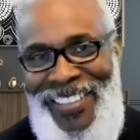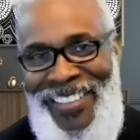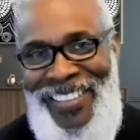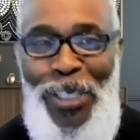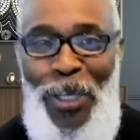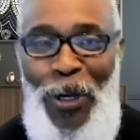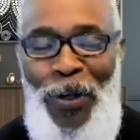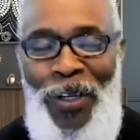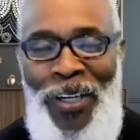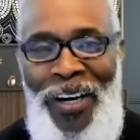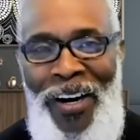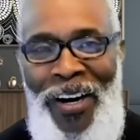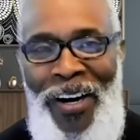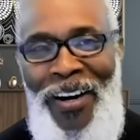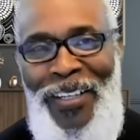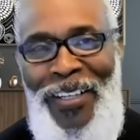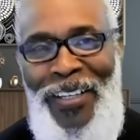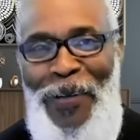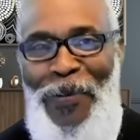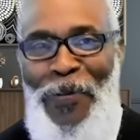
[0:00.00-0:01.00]
So
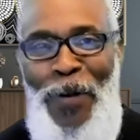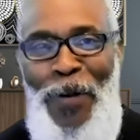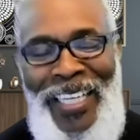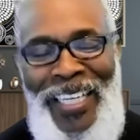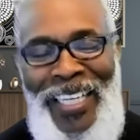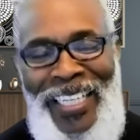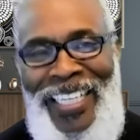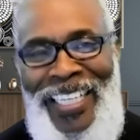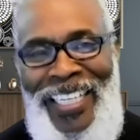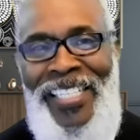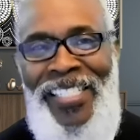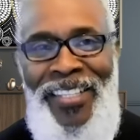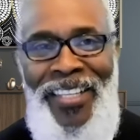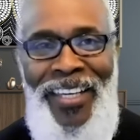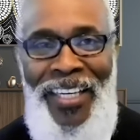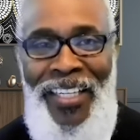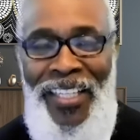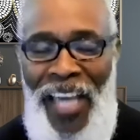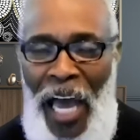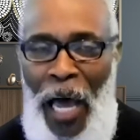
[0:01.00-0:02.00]
Carolyn, what is
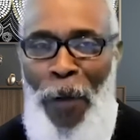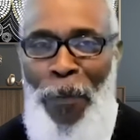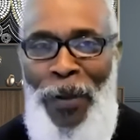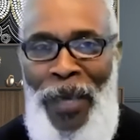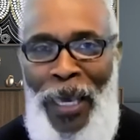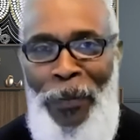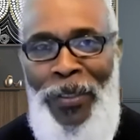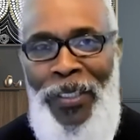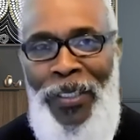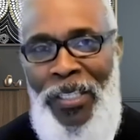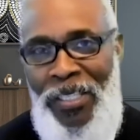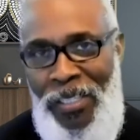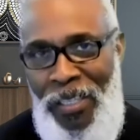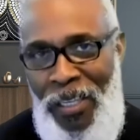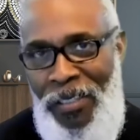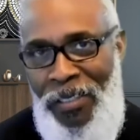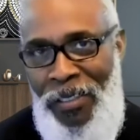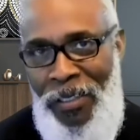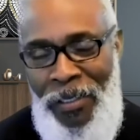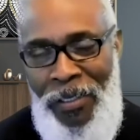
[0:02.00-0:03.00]
the down payment
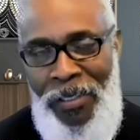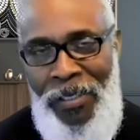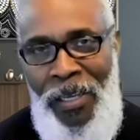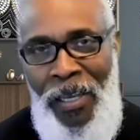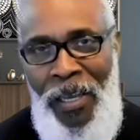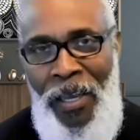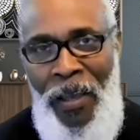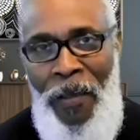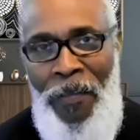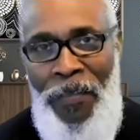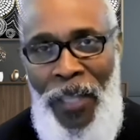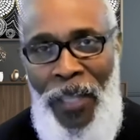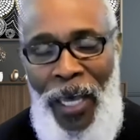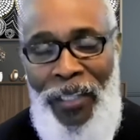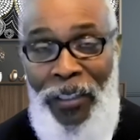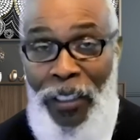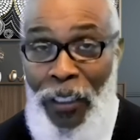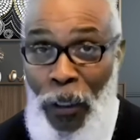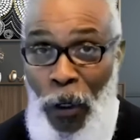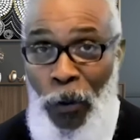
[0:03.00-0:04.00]
assistance
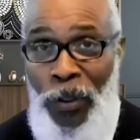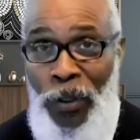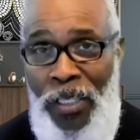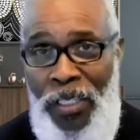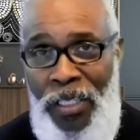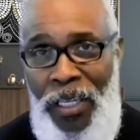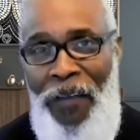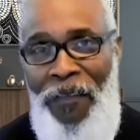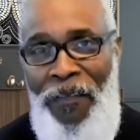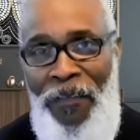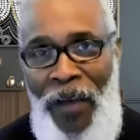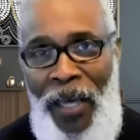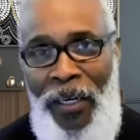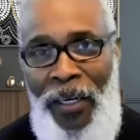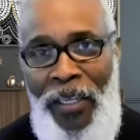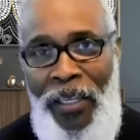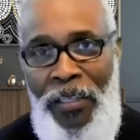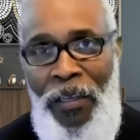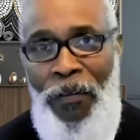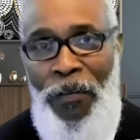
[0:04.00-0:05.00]
that the Golden State
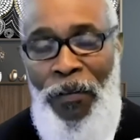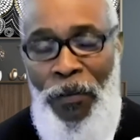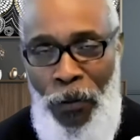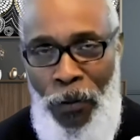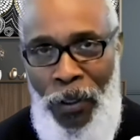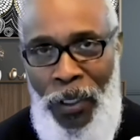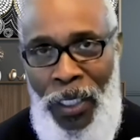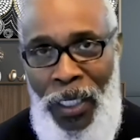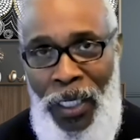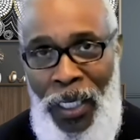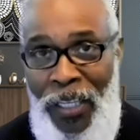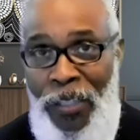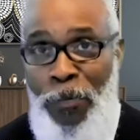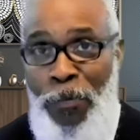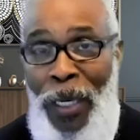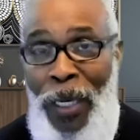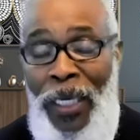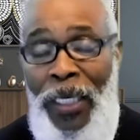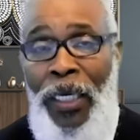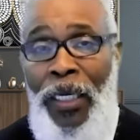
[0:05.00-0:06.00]
Finance Authority is
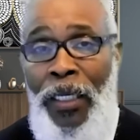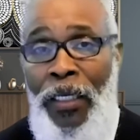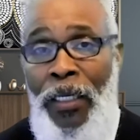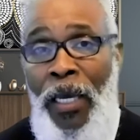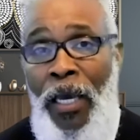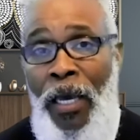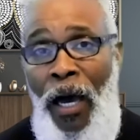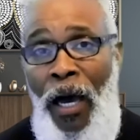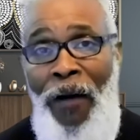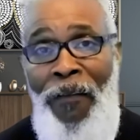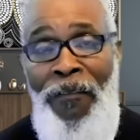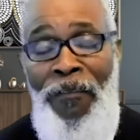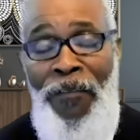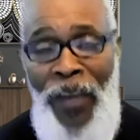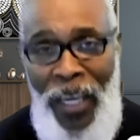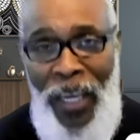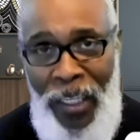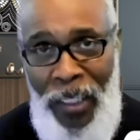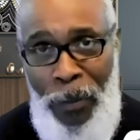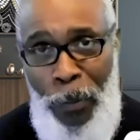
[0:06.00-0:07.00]
making
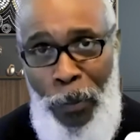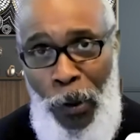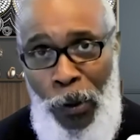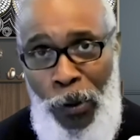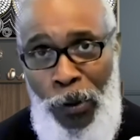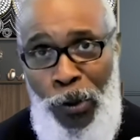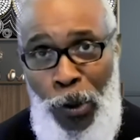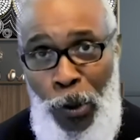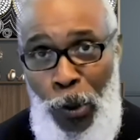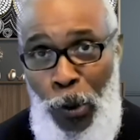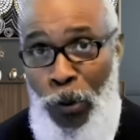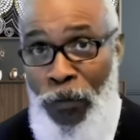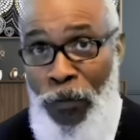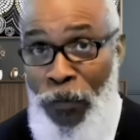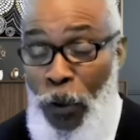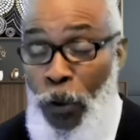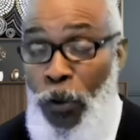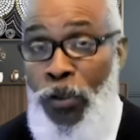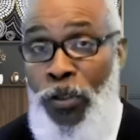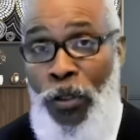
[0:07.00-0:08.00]
available to
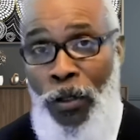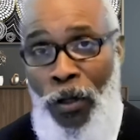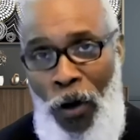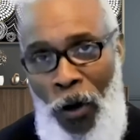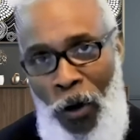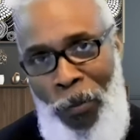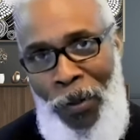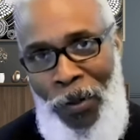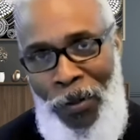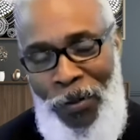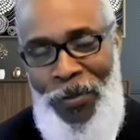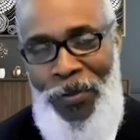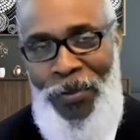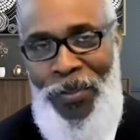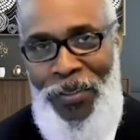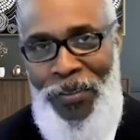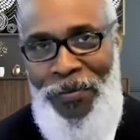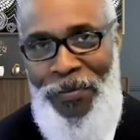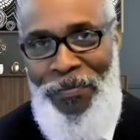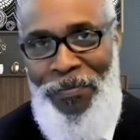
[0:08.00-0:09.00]
future homeowners?